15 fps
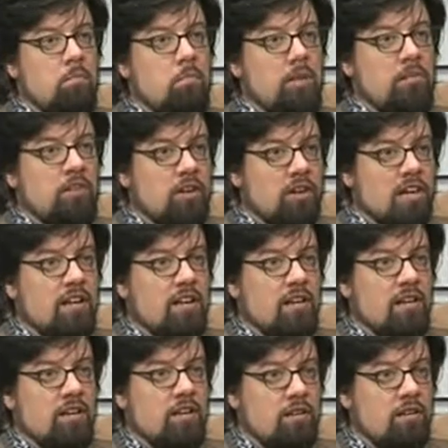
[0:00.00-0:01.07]
but they're
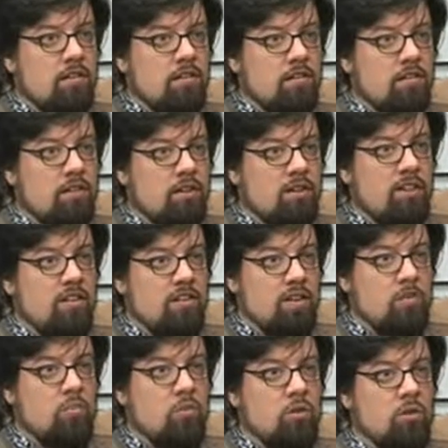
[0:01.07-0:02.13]
getting they're getting the
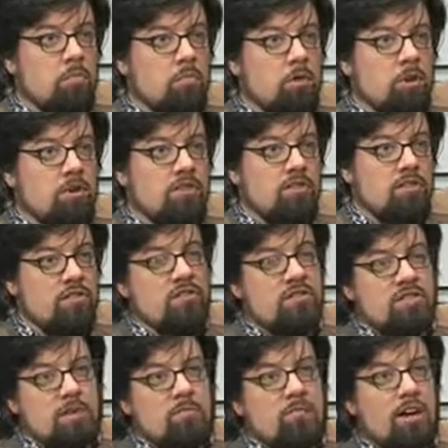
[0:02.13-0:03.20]
important parts and at the
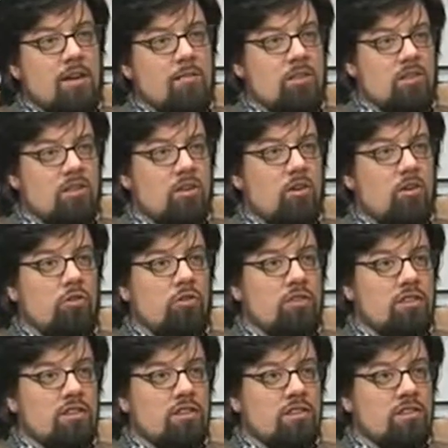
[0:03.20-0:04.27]
same time the adult
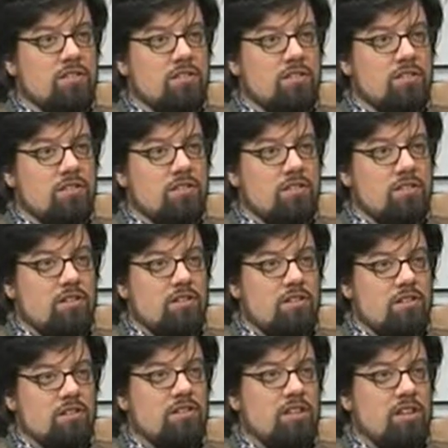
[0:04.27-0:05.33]
is
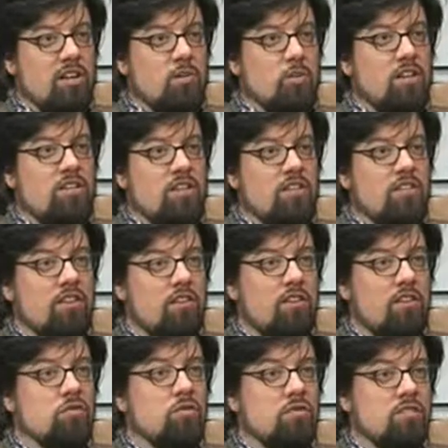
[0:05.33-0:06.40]
is sticking with it. They're
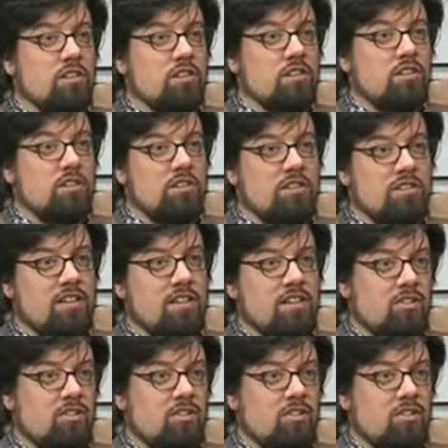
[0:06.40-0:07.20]
interested, it's, right.